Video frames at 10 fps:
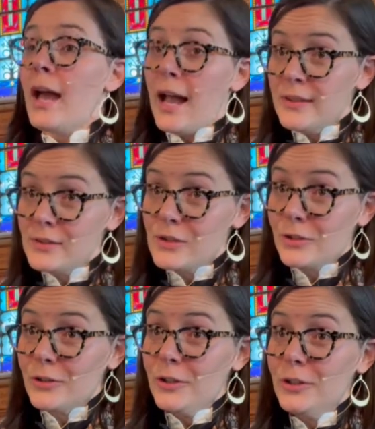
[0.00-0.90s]

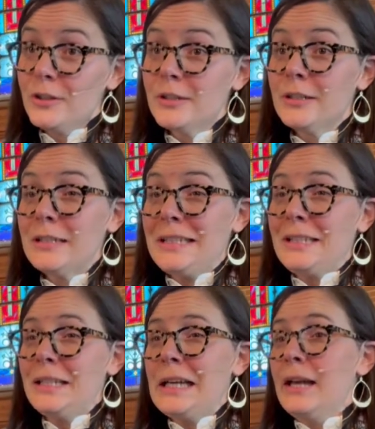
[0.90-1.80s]
Esther
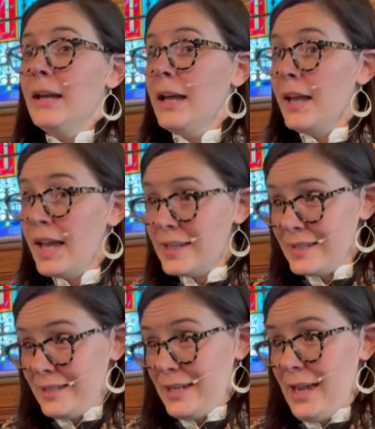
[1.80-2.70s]

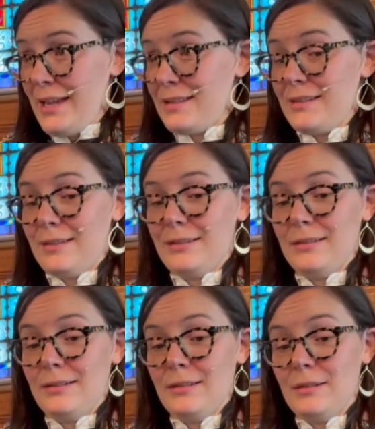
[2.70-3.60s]

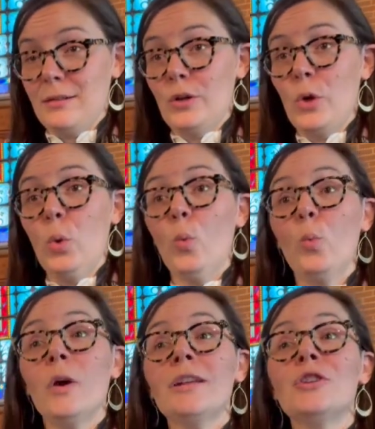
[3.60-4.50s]
hesitates,
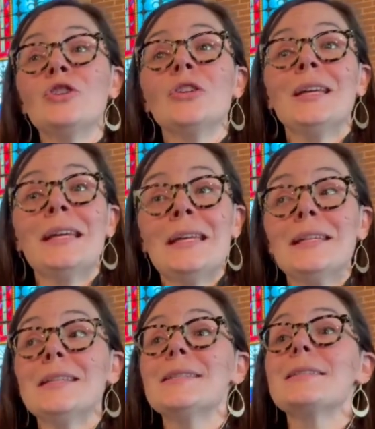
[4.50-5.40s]
which
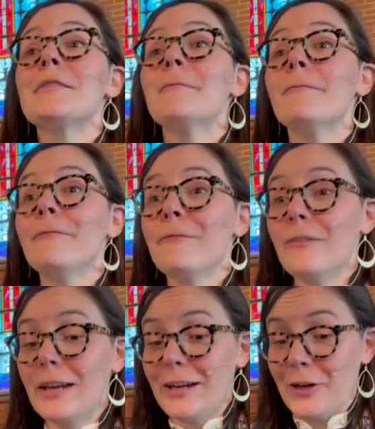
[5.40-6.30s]
is
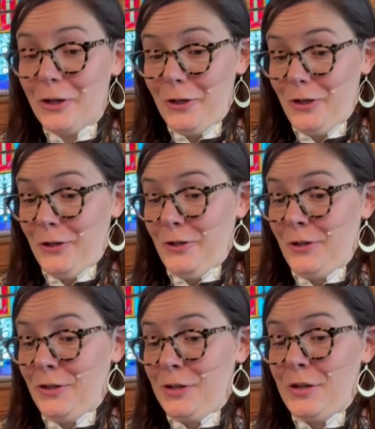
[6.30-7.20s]
fair.
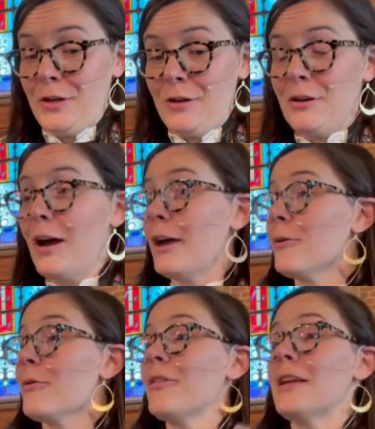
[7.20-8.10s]
I
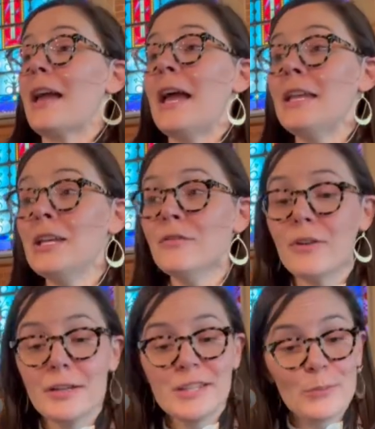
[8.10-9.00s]
don't think any of
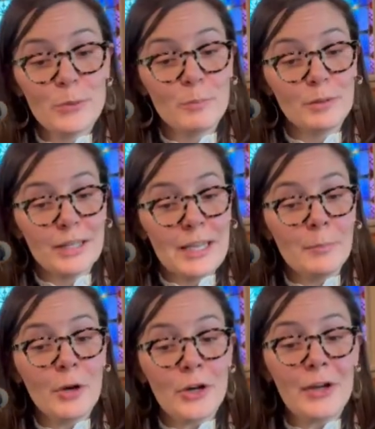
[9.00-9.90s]
us would
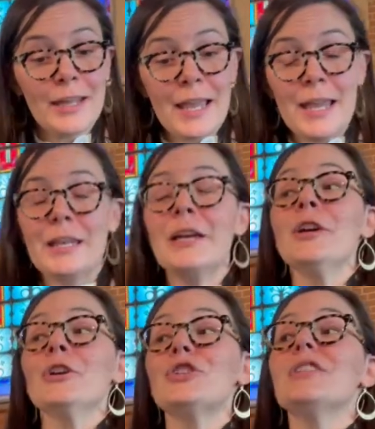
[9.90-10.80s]
blame her. Again,
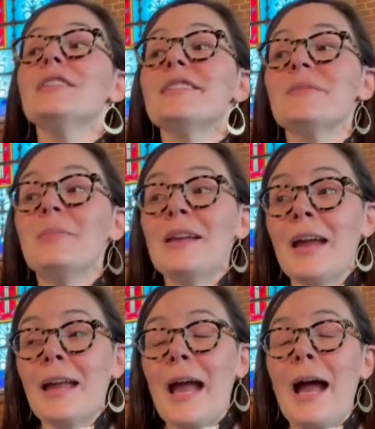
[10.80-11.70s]
she is
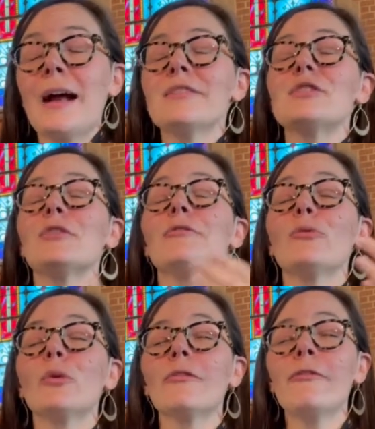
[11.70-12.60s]
being asked
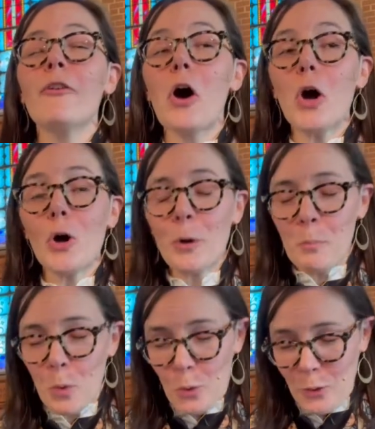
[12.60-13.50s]
for far
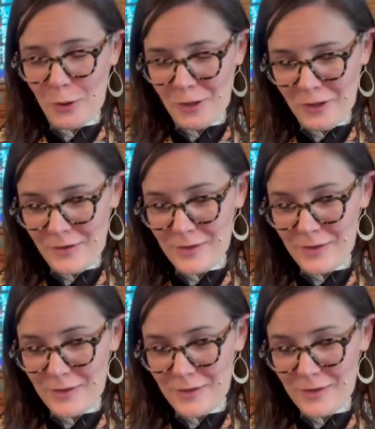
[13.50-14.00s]
more